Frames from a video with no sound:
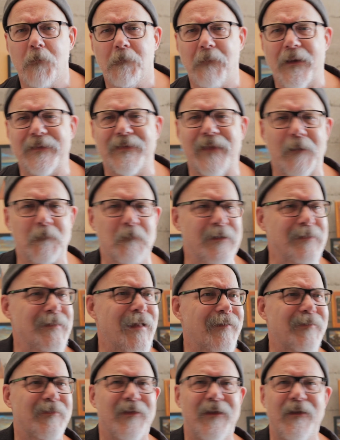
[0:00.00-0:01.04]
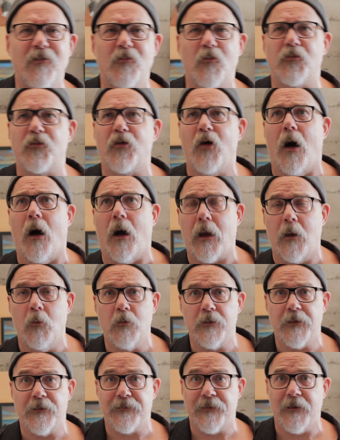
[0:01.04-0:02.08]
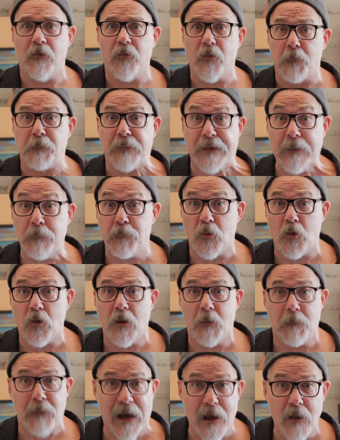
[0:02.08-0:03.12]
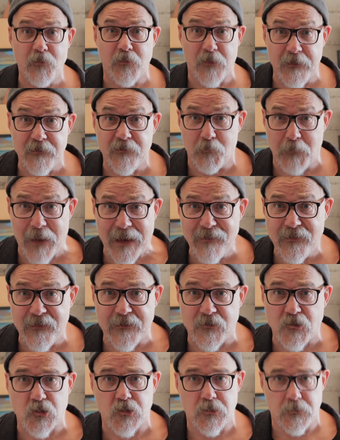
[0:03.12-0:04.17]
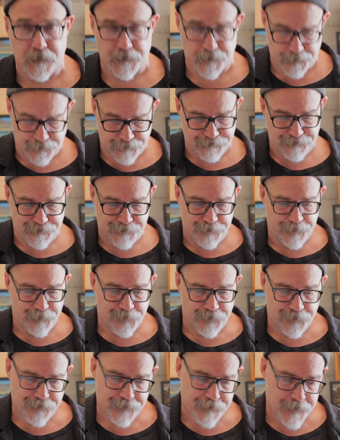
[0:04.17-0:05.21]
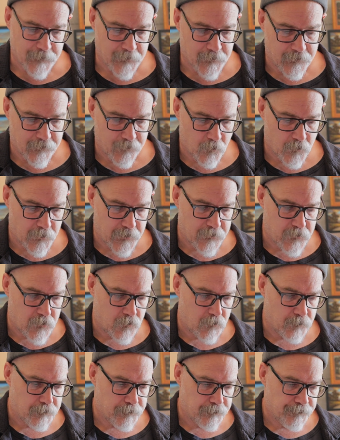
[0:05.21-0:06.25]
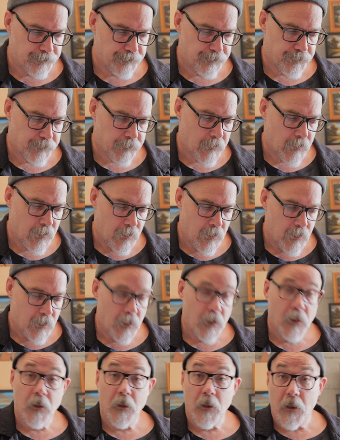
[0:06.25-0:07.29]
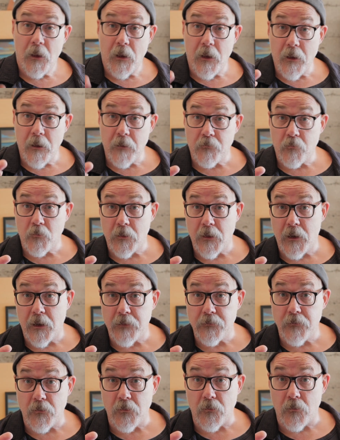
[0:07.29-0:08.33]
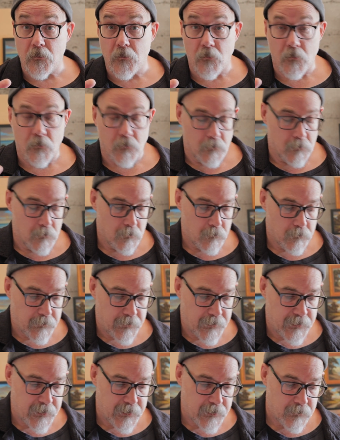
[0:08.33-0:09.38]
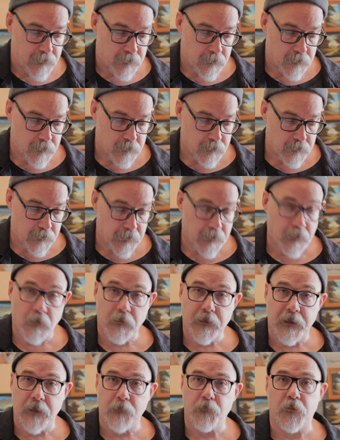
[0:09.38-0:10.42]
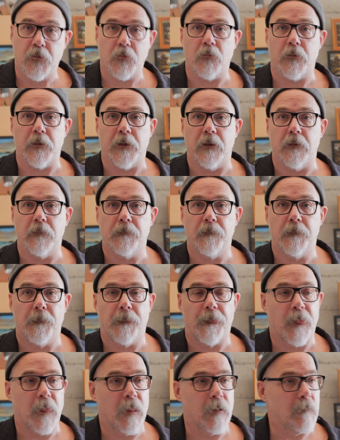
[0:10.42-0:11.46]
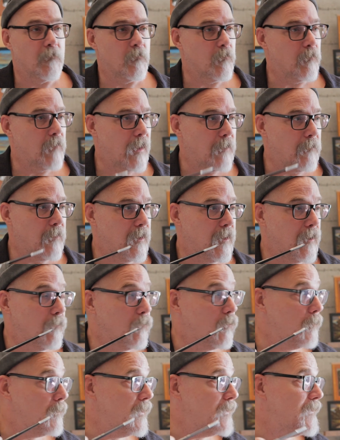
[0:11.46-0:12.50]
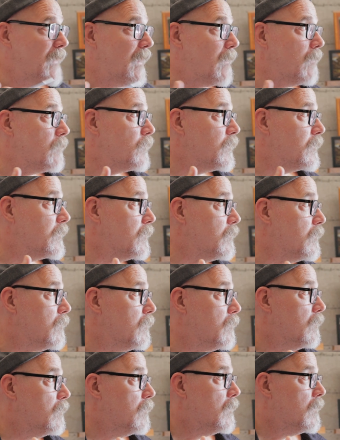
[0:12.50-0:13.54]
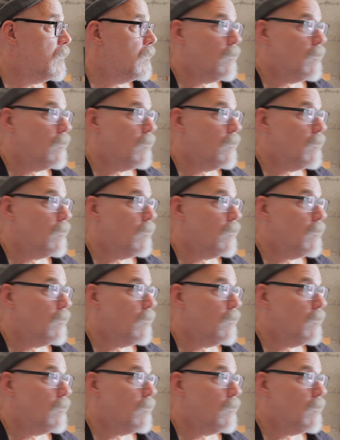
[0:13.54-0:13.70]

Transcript: make that my next Easel Talk. I want to tell the people about this message. That's what I do. That's what I do, okay? And I'll keep doing it. Maybe we'll be down to